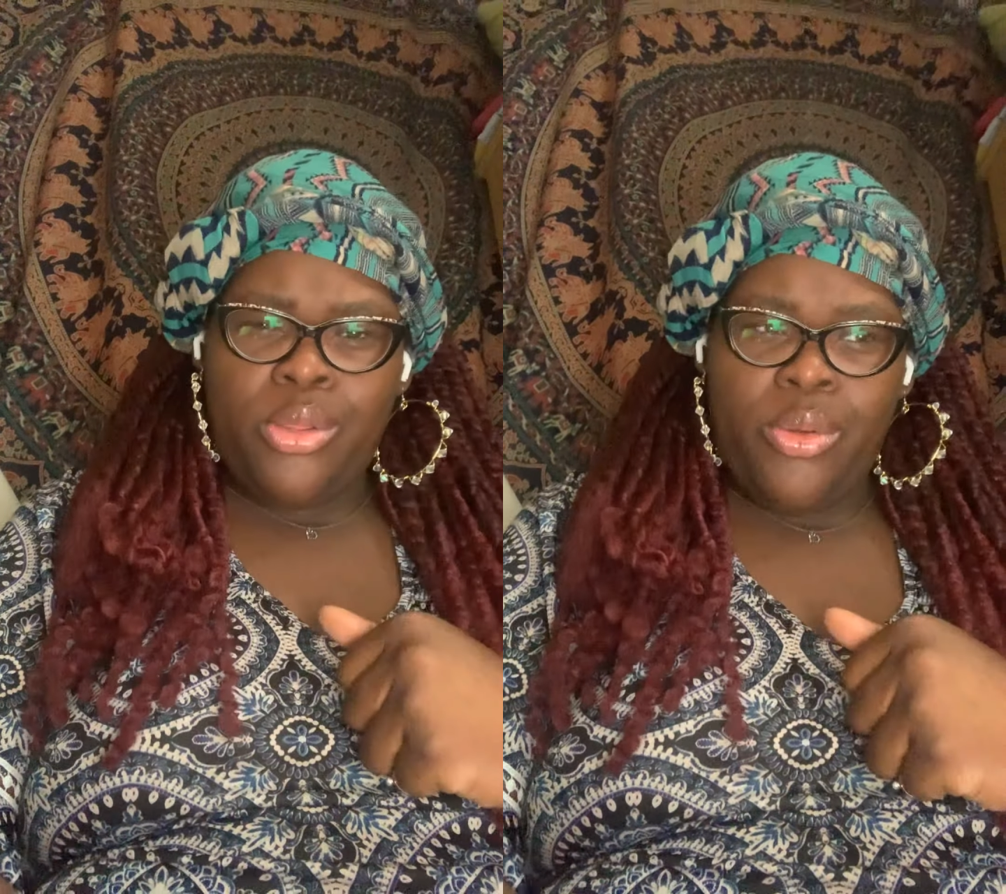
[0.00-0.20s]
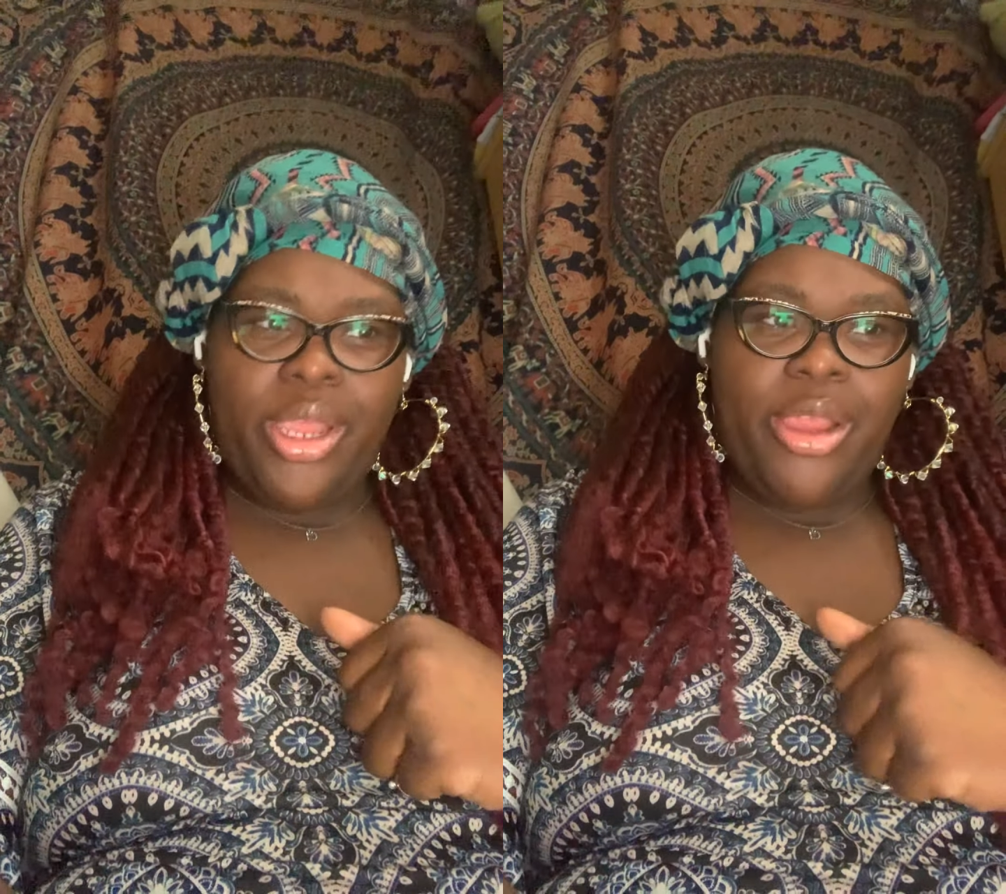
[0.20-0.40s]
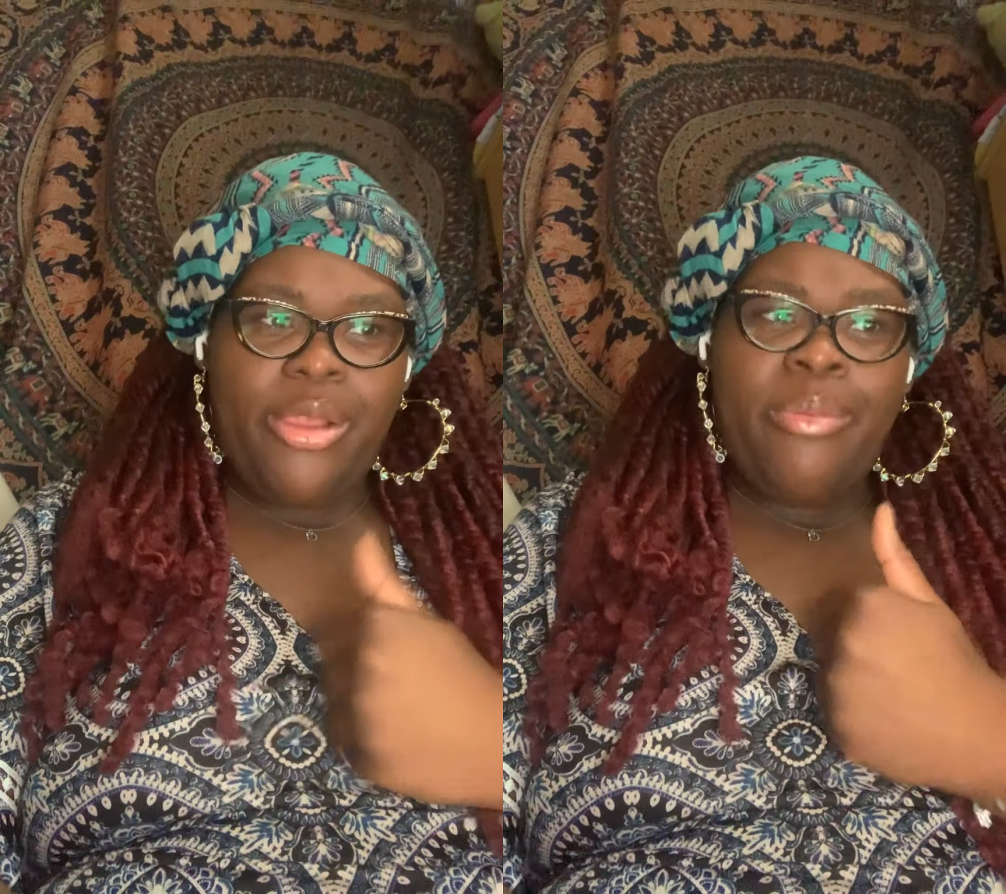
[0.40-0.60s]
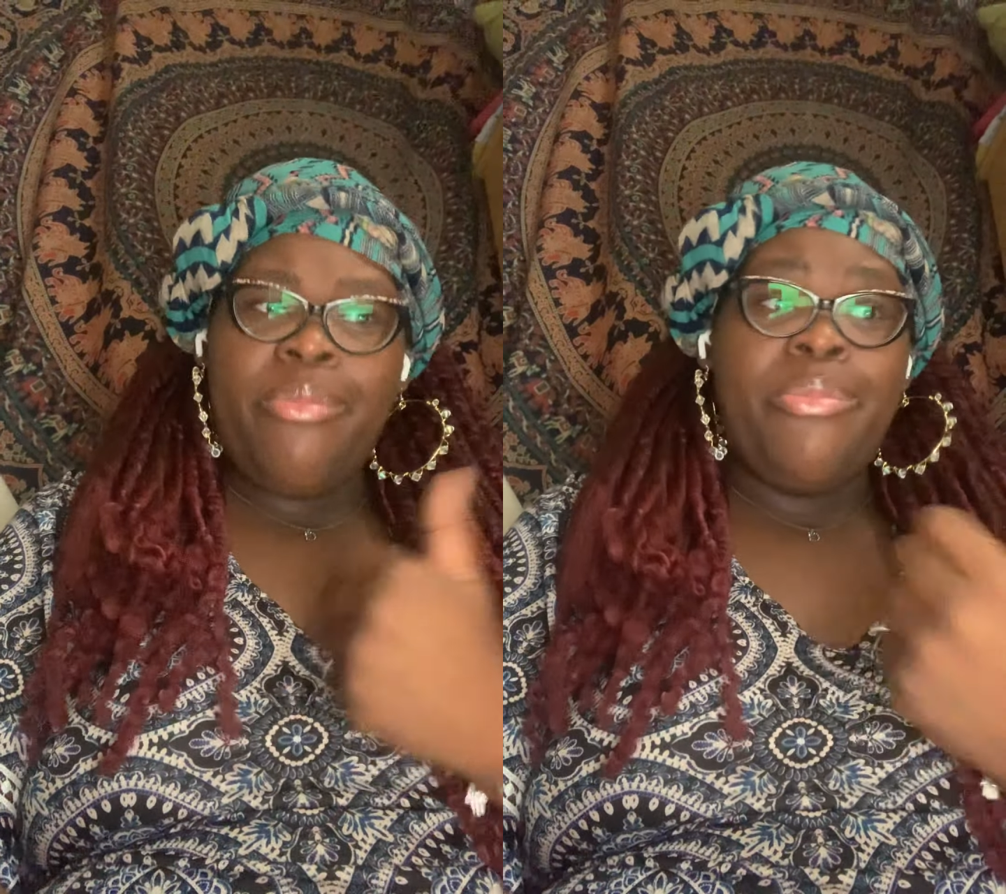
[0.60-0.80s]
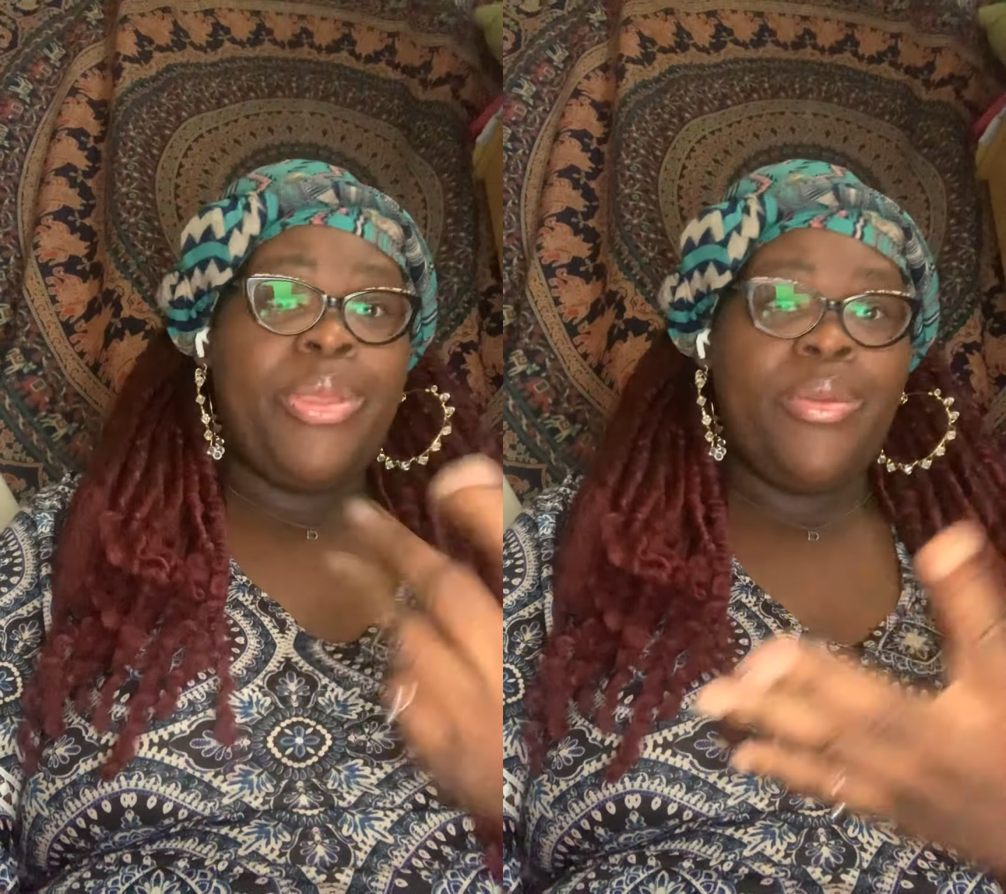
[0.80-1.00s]
lawyer,
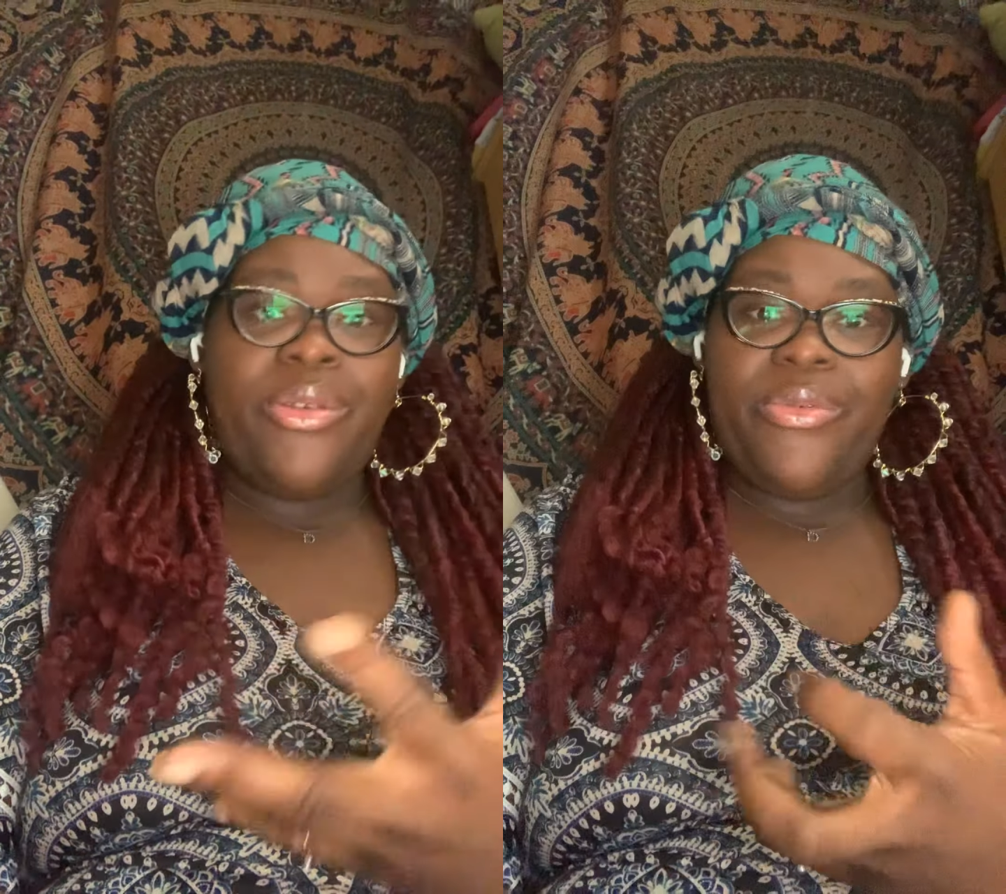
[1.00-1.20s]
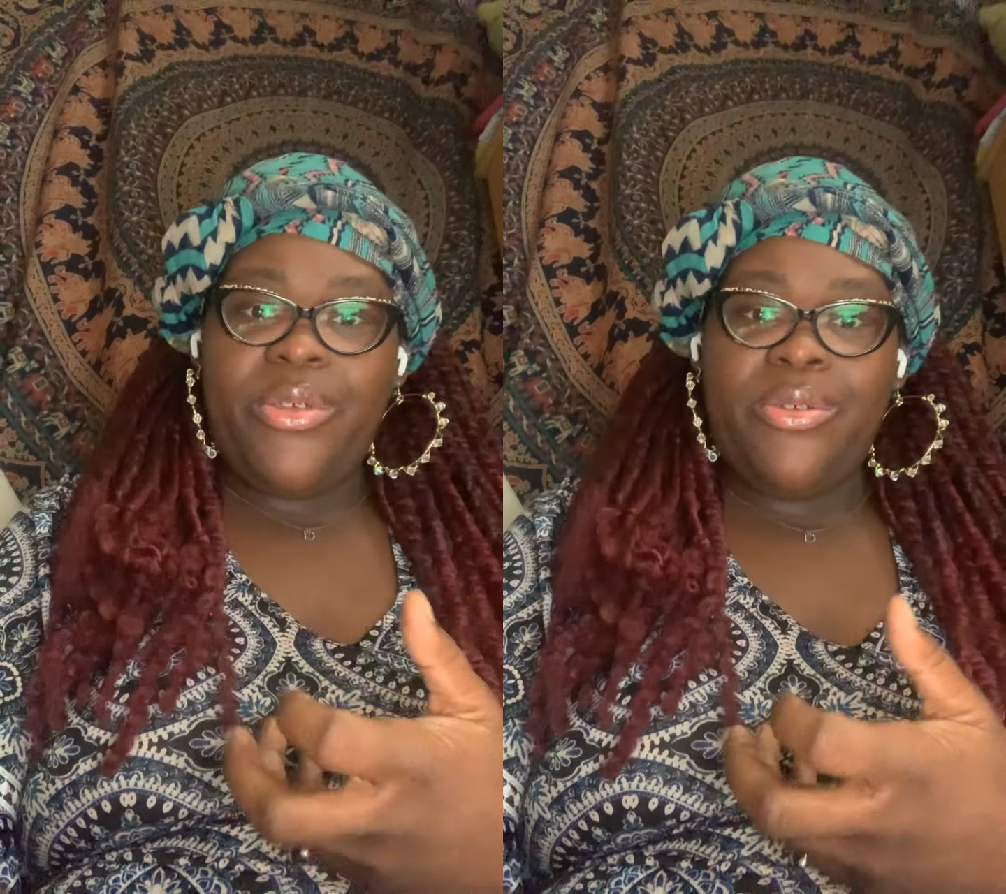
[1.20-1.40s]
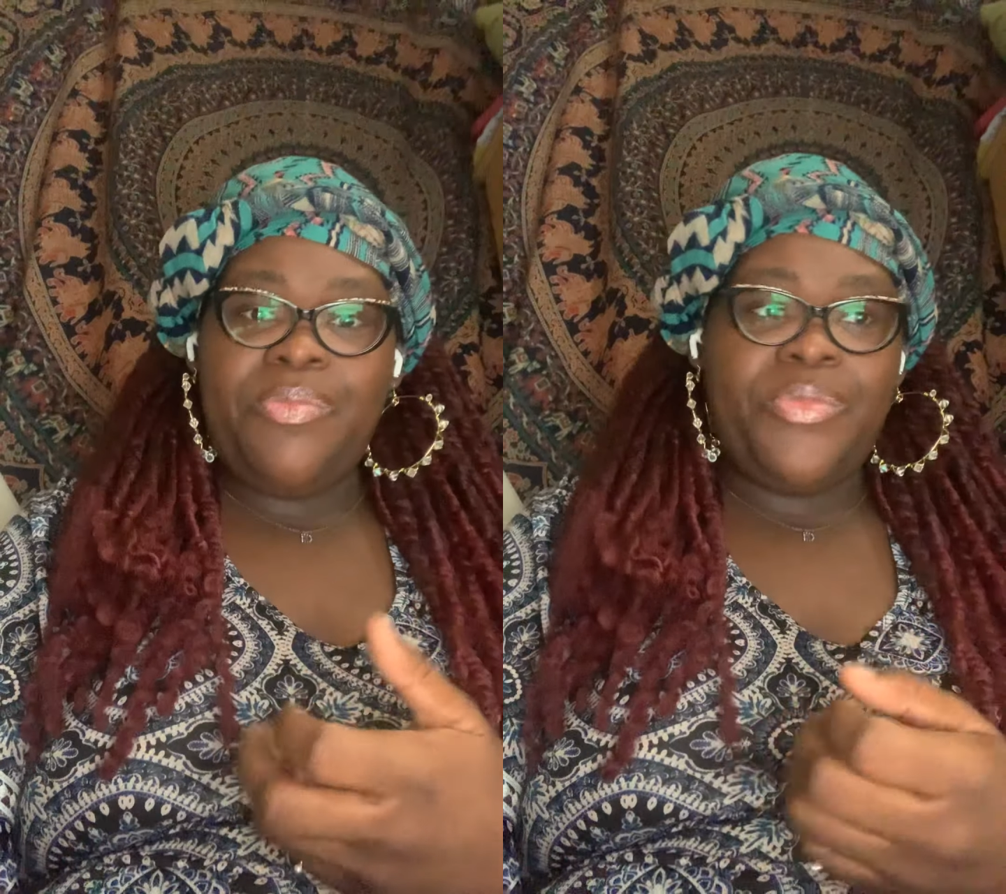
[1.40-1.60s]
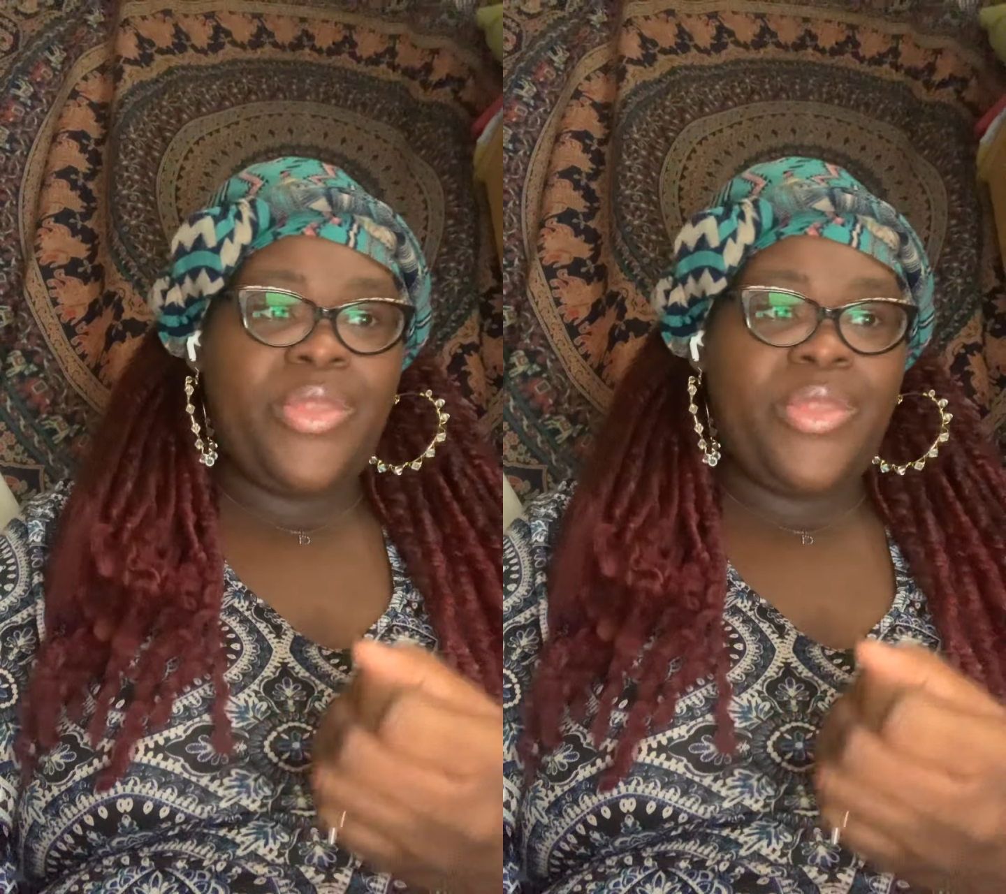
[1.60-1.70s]
beautiful,